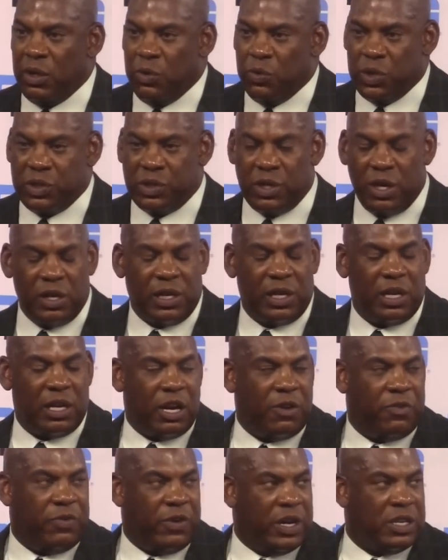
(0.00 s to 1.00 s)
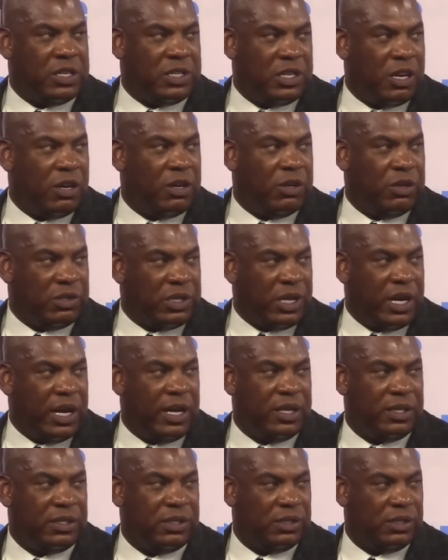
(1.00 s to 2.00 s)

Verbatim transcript: we're starting to get our fair share of those guys.